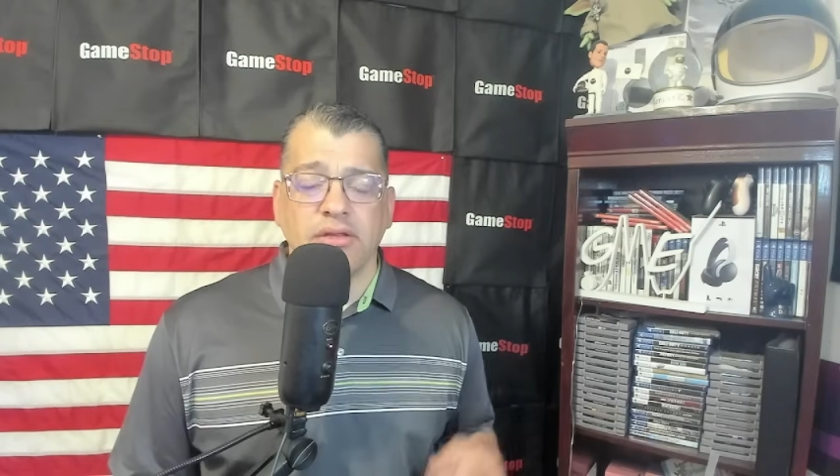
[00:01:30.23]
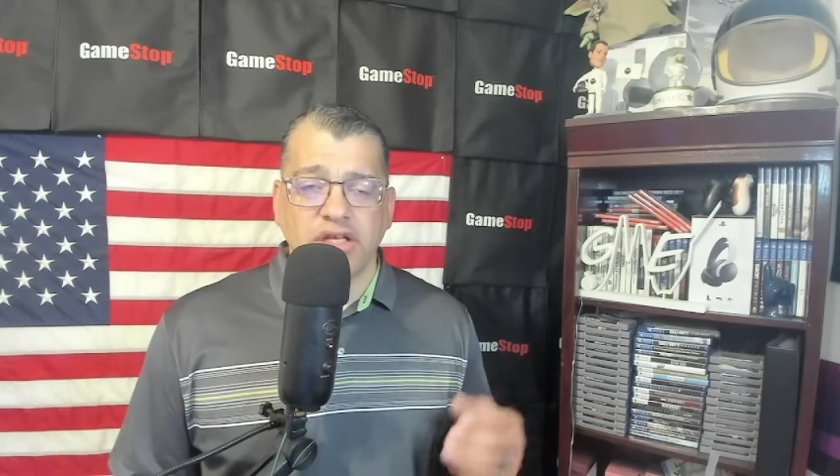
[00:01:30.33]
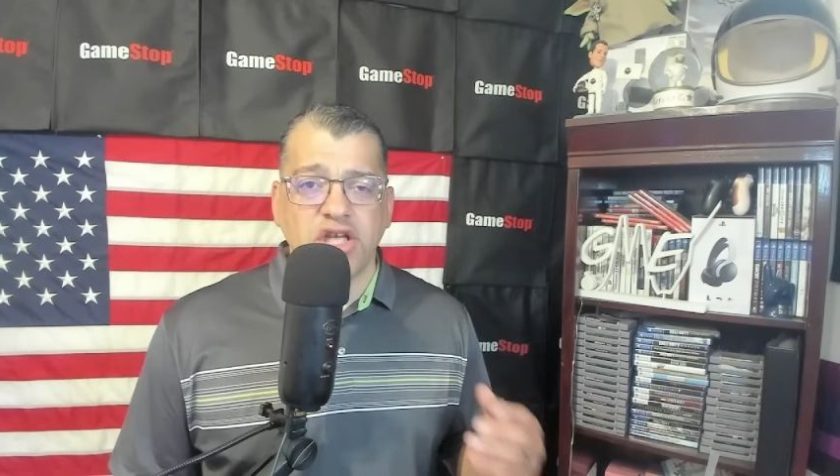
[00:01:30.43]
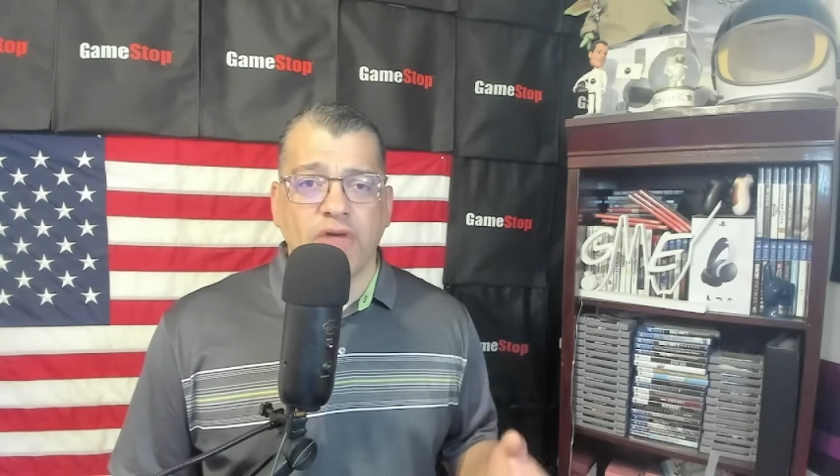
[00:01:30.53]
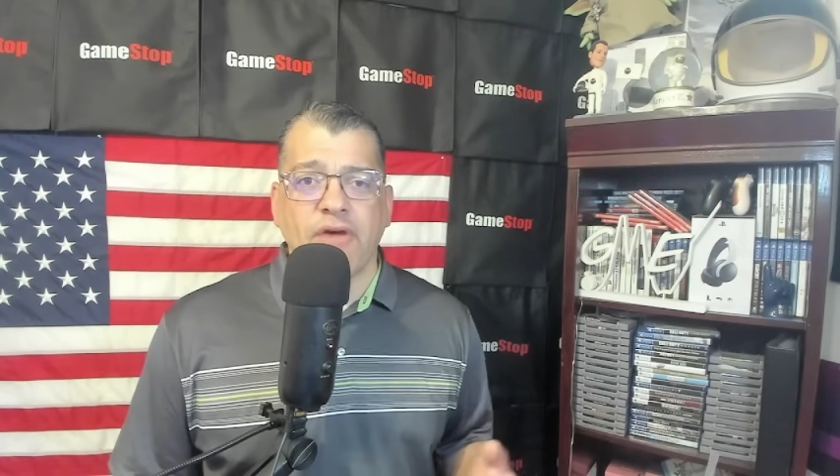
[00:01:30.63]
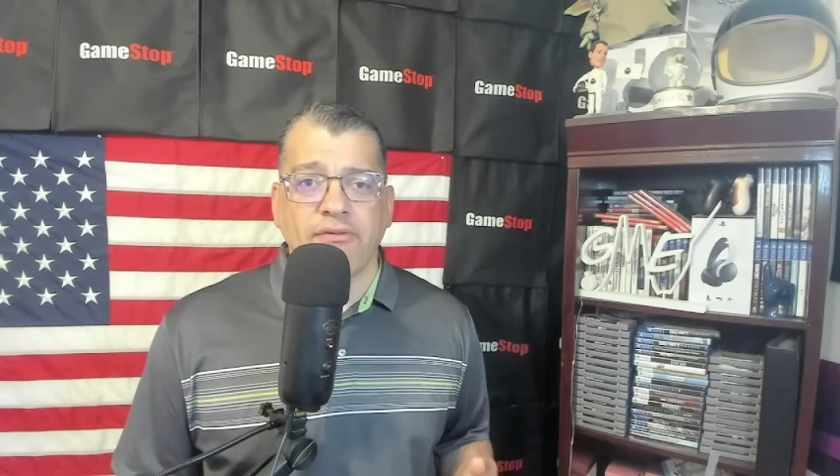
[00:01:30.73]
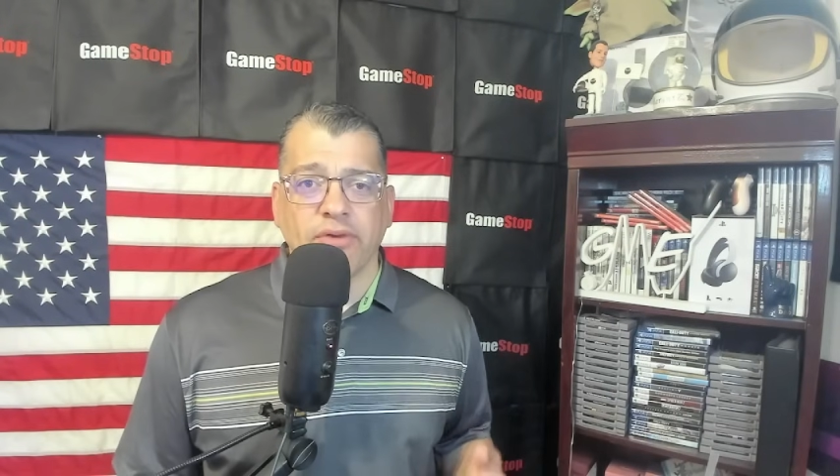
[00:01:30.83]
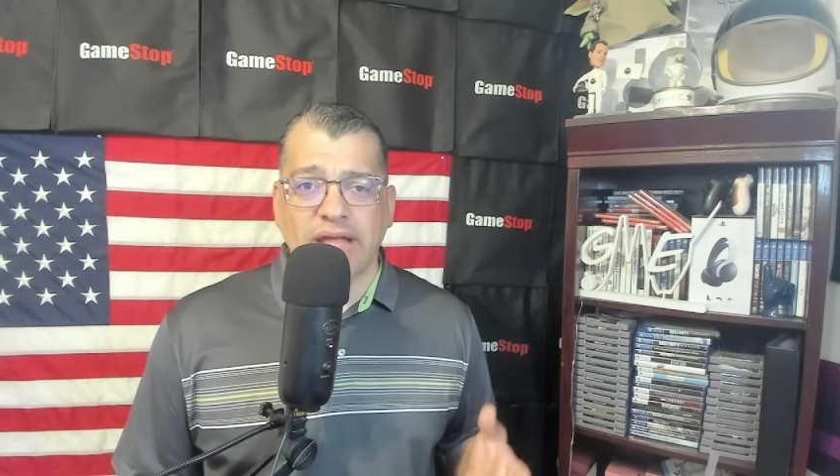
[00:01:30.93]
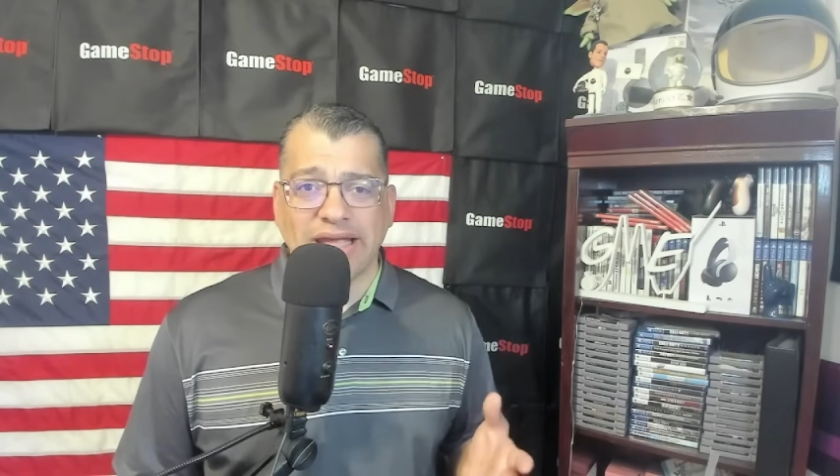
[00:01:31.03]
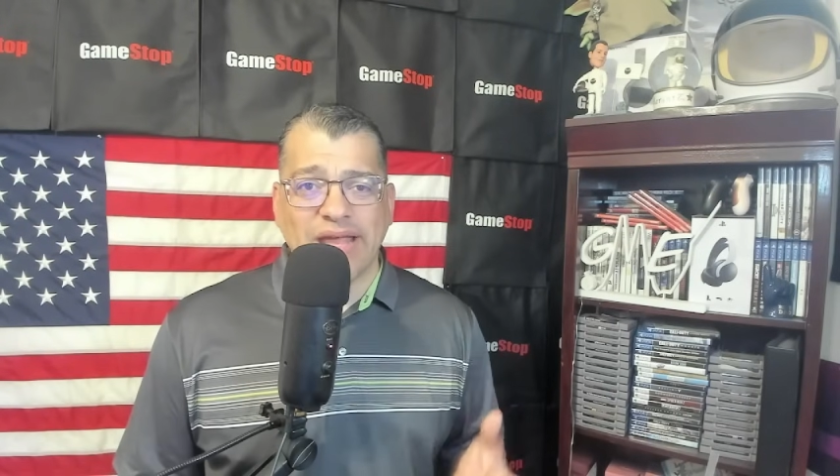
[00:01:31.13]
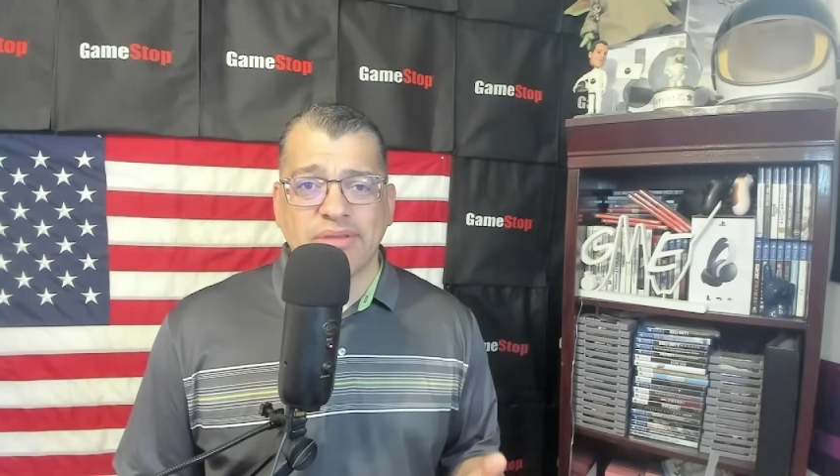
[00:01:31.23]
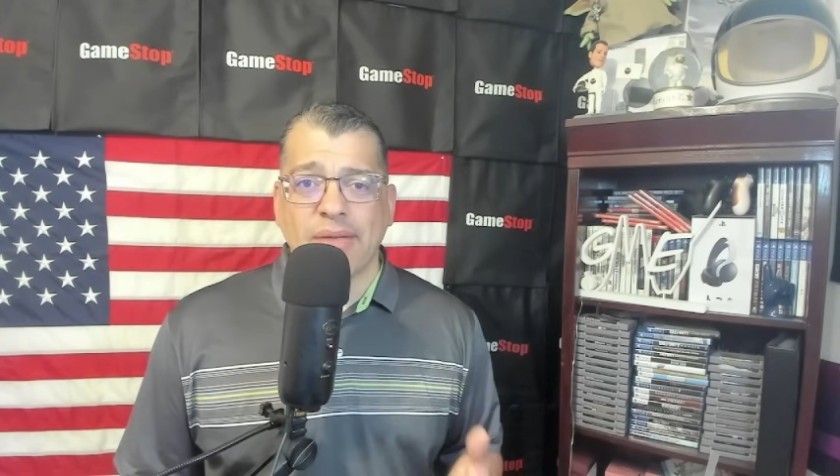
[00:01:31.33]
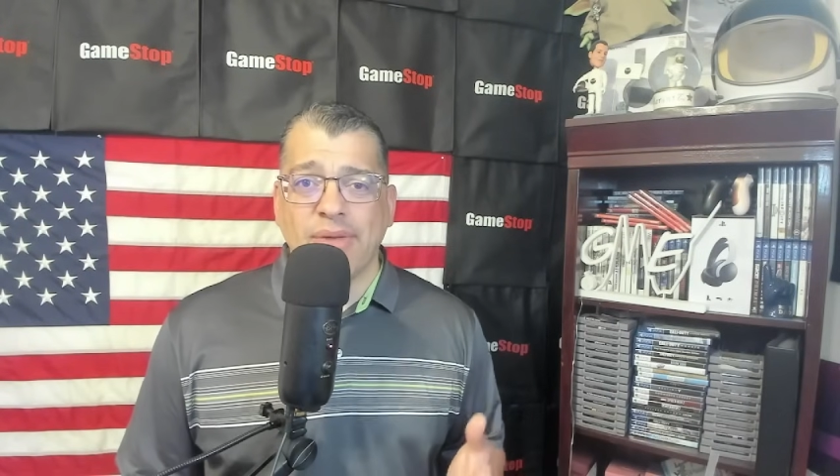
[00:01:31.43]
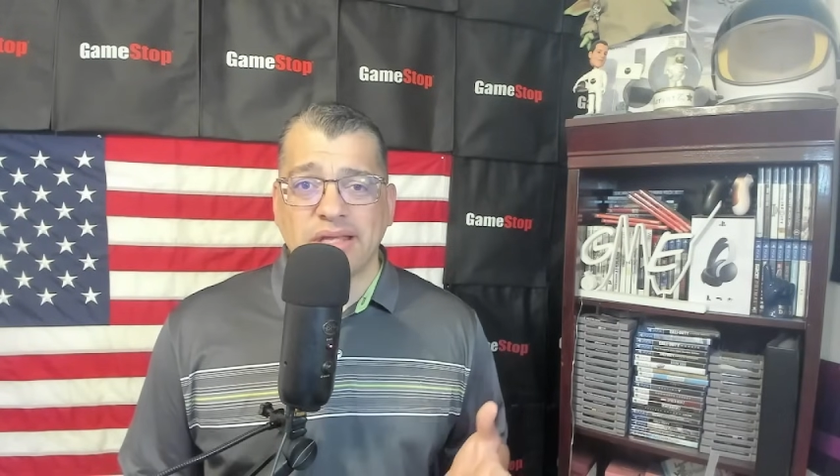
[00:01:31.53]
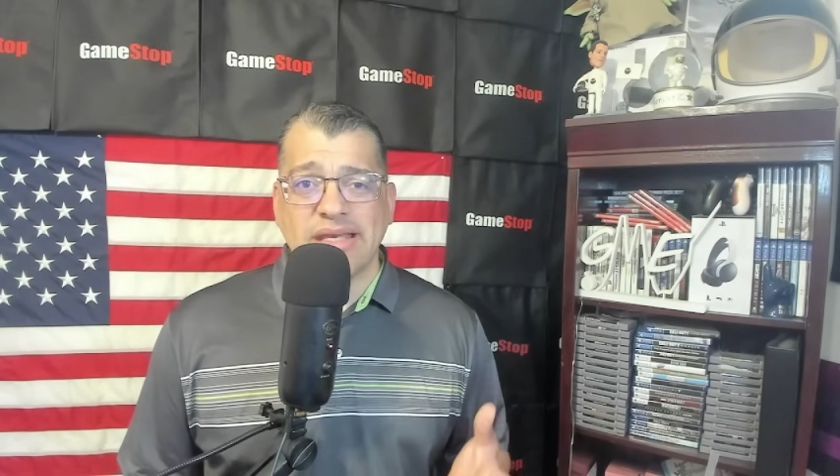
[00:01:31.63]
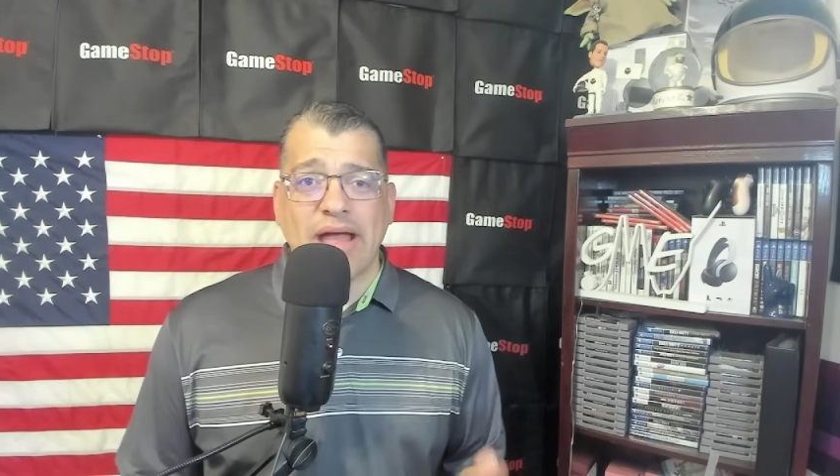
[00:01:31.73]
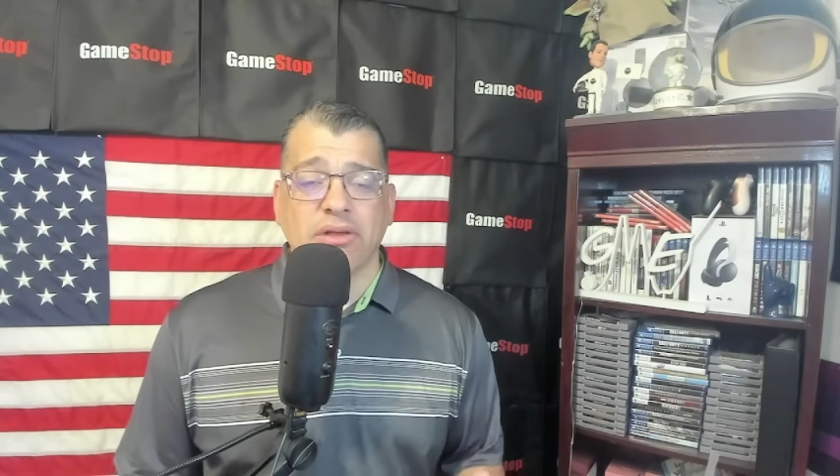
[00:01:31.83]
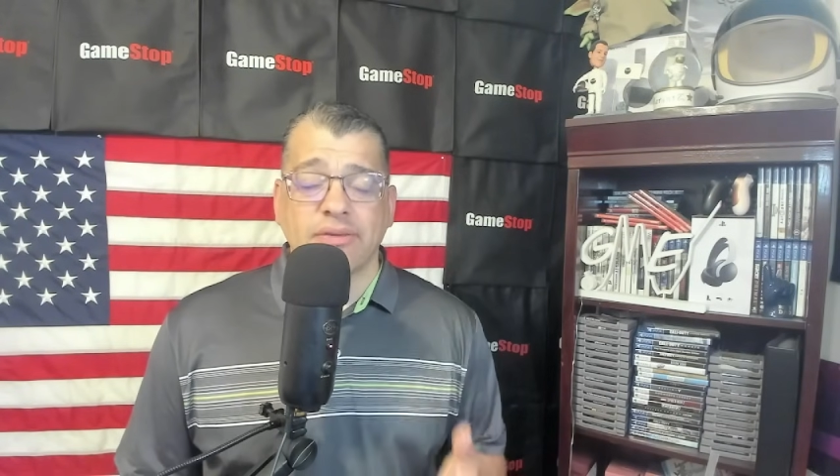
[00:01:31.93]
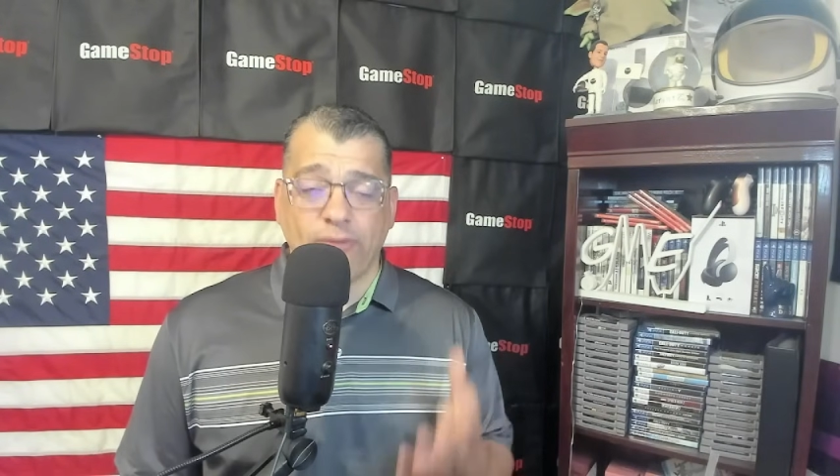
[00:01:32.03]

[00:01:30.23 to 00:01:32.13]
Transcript: the shelf offering that GameStop has announced,